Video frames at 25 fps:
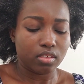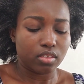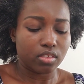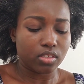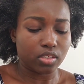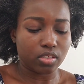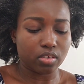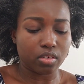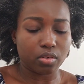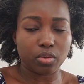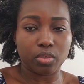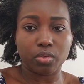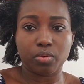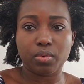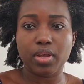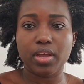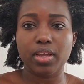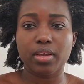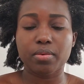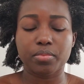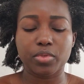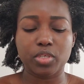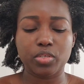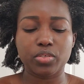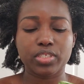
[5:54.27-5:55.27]
So
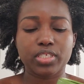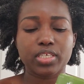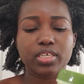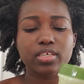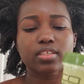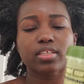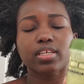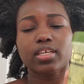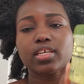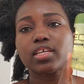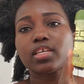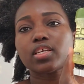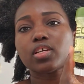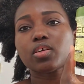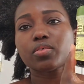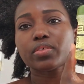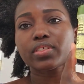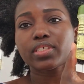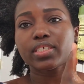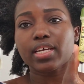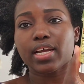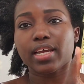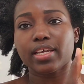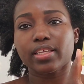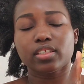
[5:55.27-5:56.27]
I'm using the Eco
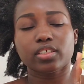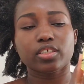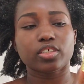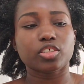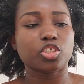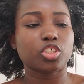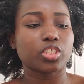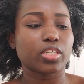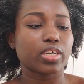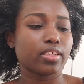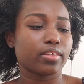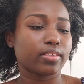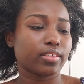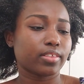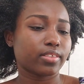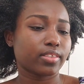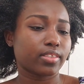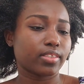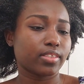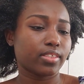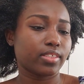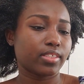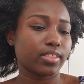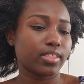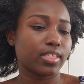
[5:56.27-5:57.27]
Styler gel. This
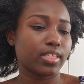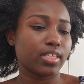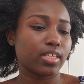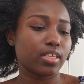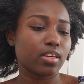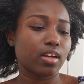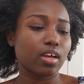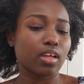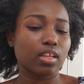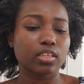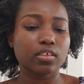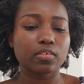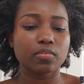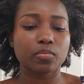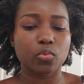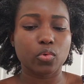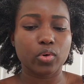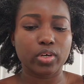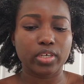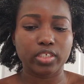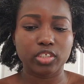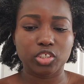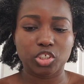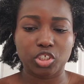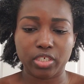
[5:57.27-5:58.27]
is the olive
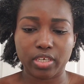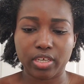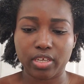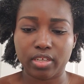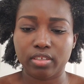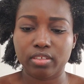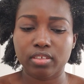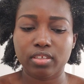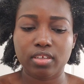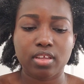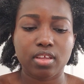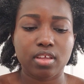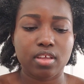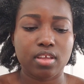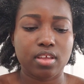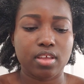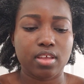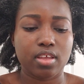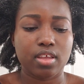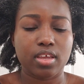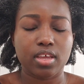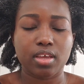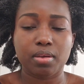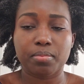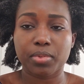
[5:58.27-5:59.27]
oil gel.
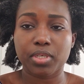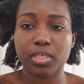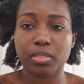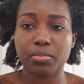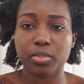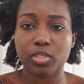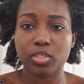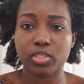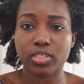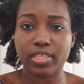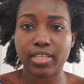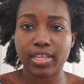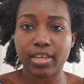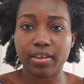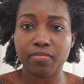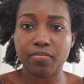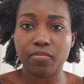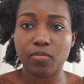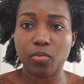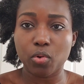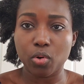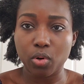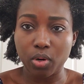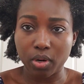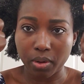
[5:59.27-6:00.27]
I'm gonna be using that
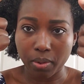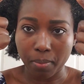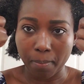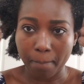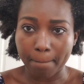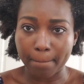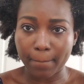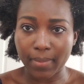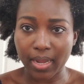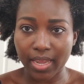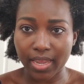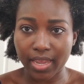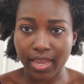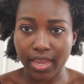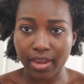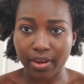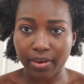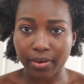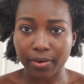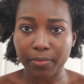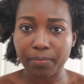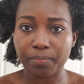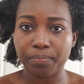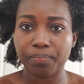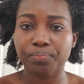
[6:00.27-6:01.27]
for my
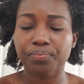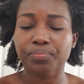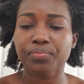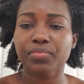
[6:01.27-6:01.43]
hair.